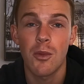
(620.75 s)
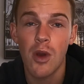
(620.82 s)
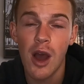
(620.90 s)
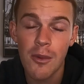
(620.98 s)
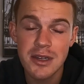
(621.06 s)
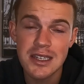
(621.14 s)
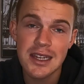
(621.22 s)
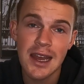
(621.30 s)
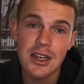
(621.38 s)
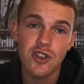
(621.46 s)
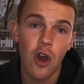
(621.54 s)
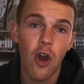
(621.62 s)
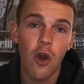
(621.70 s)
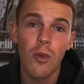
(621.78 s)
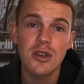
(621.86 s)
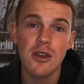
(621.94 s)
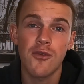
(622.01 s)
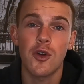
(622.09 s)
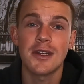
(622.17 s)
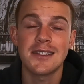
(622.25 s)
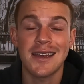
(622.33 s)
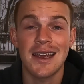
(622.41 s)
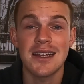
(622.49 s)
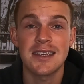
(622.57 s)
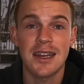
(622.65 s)
But what I would say is, always avoid
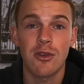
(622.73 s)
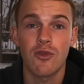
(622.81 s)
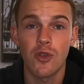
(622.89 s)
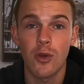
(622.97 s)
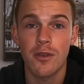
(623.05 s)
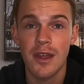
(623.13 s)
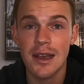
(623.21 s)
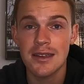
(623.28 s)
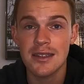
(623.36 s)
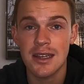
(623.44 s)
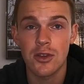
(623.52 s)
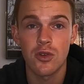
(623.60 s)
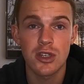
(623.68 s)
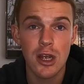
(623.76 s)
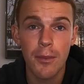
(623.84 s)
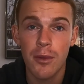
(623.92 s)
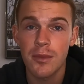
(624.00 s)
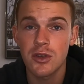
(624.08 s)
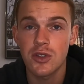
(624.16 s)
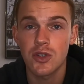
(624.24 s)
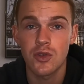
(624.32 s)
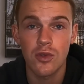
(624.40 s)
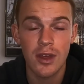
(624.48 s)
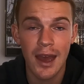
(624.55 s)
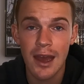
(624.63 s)
testing out new things, like new supplements,
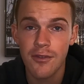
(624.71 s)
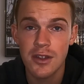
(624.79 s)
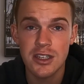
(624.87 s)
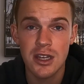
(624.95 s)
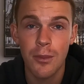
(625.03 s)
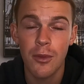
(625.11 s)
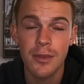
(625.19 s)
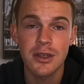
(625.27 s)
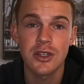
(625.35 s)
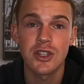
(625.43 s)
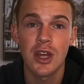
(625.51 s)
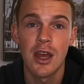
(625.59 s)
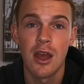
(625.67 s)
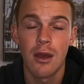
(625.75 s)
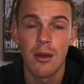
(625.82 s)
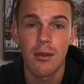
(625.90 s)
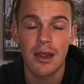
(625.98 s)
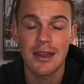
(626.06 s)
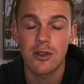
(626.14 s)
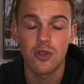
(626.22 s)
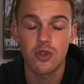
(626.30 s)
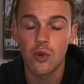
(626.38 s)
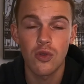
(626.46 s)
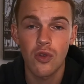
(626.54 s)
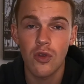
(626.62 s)
new caffeine supplements.
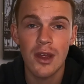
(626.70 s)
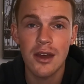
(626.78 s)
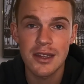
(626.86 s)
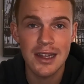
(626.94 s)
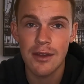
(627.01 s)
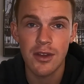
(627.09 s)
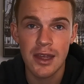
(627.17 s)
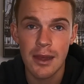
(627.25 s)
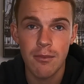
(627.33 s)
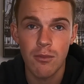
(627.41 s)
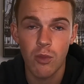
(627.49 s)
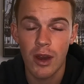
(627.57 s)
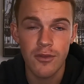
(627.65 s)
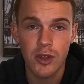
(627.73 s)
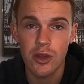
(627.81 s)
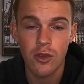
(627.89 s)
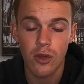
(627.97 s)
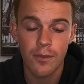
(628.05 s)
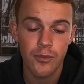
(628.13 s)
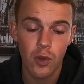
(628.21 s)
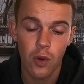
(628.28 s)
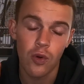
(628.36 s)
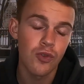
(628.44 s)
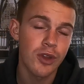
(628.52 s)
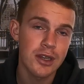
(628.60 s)
Like, don't do that on the day of a game, whatever you do.
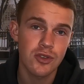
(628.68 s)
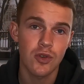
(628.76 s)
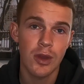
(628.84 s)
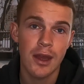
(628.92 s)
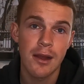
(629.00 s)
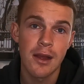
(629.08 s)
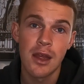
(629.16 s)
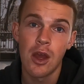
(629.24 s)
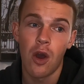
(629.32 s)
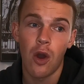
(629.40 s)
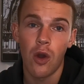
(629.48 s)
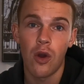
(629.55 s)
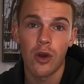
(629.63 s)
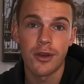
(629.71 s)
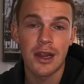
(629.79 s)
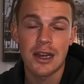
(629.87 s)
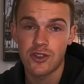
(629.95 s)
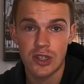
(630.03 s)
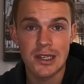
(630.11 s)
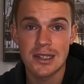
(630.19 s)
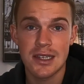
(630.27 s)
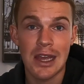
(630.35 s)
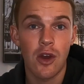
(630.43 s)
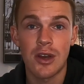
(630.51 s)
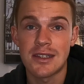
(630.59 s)
Only do it on a training
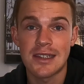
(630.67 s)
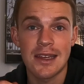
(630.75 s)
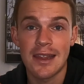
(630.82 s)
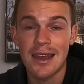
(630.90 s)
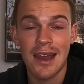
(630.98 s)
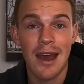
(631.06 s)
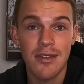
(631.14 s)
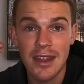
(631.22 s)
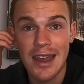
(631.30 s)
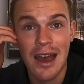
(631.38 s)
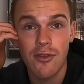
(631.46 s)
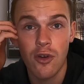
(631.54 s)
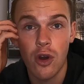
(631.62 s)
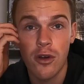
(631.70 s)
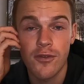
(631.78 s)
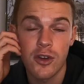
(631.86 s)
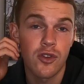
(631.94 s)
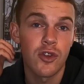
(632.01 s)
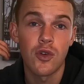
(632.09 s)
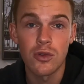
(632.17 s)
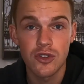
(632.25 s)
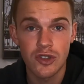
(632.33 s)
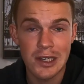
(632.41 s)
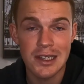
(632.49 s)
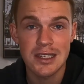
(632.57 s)
day or a day that you have off, you're doing your
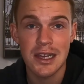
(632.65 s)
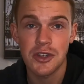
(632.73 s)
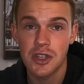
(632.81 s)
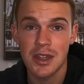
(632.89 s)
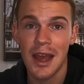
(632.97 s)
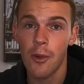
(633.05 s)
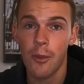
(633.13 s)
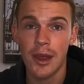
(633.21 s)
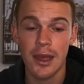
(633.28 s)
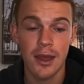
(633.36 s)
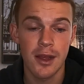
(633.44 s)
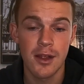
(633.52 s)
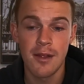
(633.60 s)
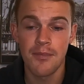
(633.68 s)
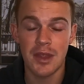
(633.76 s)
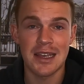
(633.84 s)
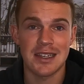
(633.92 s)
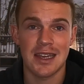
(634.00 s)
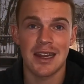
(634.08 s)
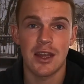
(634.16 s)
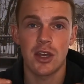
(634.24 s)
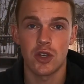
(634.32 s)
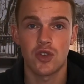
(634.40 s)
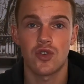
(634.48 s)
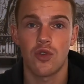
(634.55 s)
own training session. That way, it's a kind of
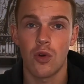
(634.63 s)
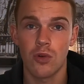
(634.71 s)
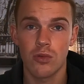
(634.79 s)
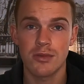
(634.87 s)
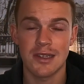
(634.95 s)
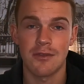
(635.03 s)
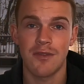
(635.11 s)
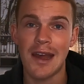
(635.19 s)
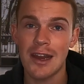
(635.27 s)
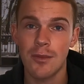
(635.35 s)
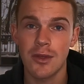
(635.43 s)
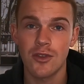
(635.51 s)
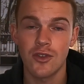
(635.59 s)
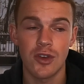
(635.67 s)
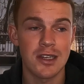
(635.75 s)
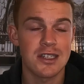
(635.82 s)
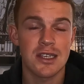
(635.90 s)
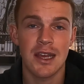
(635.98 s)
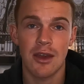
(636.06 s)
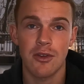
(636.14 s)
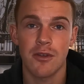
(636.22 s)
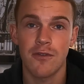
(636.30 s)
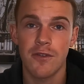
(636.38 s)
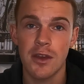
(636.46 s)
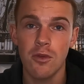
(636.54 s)
controlled environment. You can see how
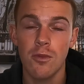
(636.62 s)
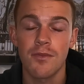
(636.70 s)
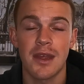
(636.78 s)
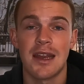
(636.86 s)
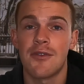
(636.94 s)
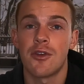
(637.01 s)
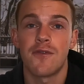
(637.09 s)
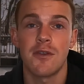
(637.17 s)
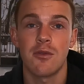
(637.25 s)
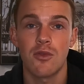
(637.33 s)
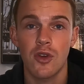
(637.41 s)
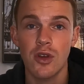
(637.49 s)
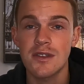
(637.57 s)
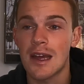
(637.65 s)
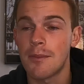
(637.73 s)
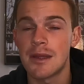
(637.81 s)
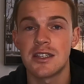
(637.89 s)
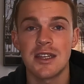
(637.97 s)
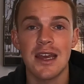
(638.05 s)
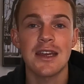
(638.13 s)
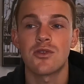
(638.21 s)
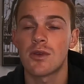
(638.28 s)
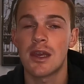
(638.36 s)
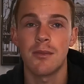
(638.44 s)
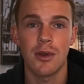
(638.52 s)
you feel, and if you feel good, that means
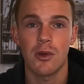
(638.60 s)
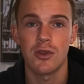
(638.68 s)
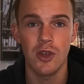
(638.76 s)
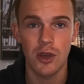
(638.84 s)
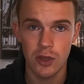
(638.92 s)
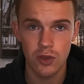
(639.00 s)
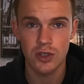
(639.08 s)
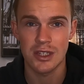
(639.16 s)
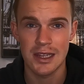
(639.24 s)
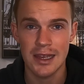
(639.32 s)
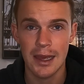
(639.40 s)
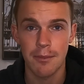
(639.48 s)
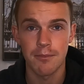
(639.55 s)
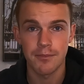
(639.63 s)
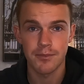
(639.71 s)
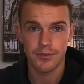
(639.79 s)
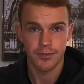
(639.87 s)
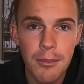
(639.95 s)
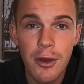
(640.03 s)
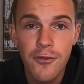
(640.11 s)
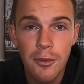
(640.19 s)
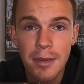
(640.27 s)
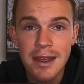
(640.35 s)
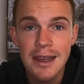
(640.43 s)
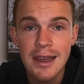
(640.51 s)
yes, okay, brilliant, you can use it in the game. But
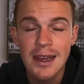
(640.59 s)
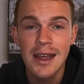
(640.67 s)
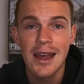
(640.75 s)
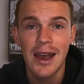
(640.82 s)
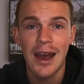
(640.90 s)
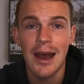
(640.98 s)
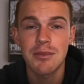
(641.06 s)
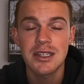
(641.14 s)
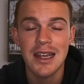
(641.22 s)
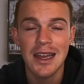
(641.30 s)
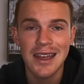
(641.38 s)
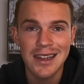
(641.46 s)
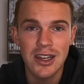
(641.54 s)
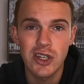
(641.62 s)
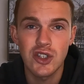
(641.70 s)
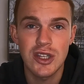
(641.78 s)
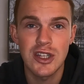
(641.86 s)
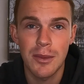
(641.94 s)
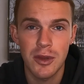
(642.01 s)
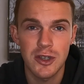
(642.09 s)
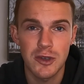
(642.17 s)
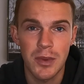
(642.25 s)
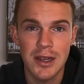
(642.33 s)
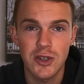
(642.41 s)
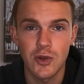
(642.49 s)
for me, I'm sticking to the double
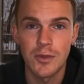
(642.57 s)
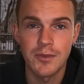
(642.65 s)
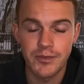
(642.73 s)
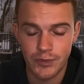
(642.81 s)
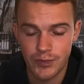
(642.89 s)
espresso.